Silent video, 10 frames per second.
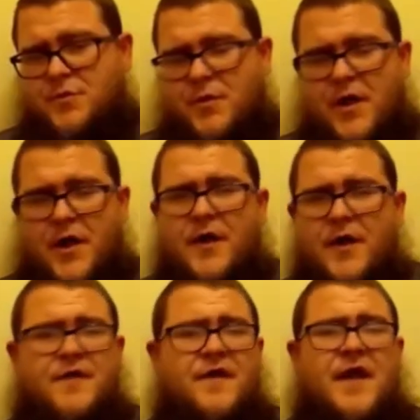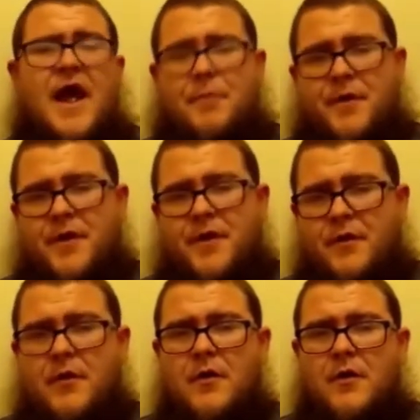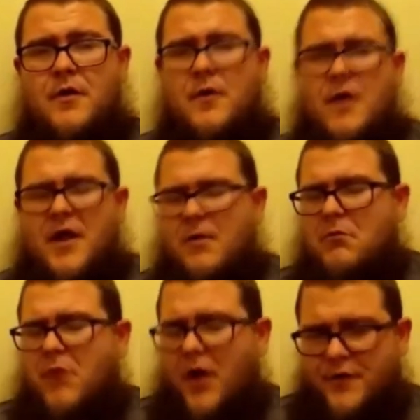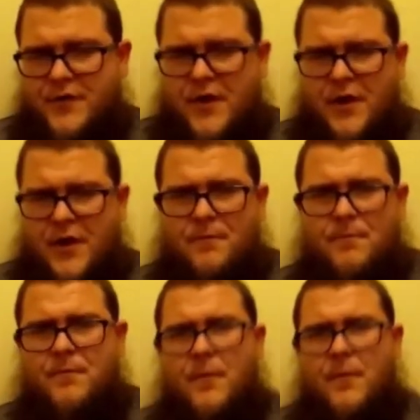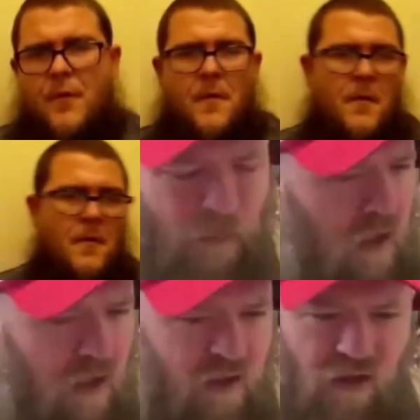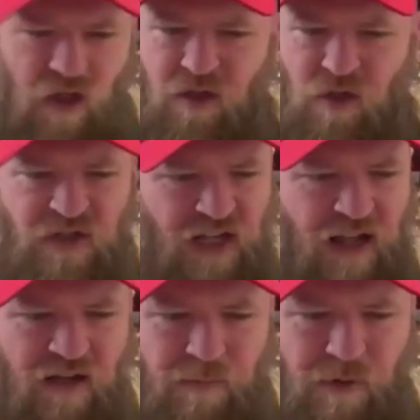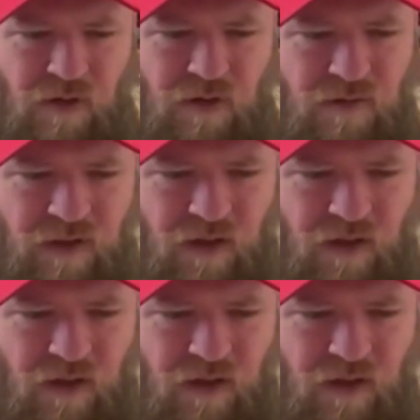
by anything happening in modern times. No. Un- understandable, you